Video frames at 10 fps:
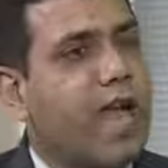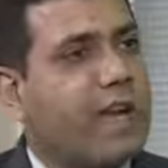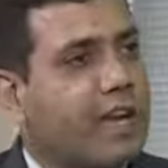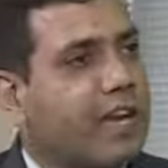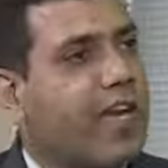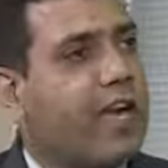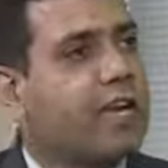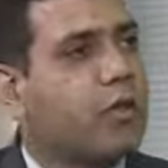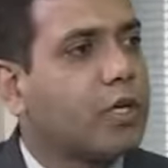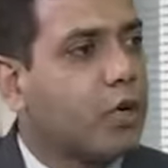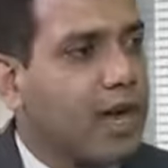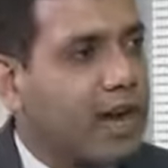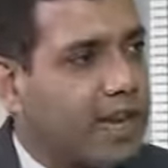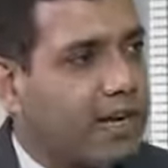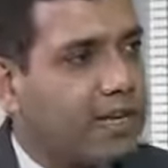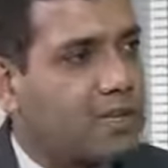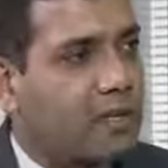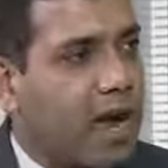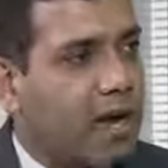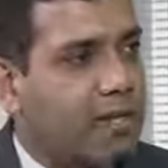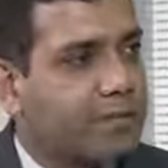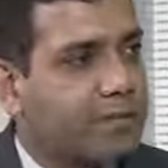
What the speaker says: that data into your analytics mart.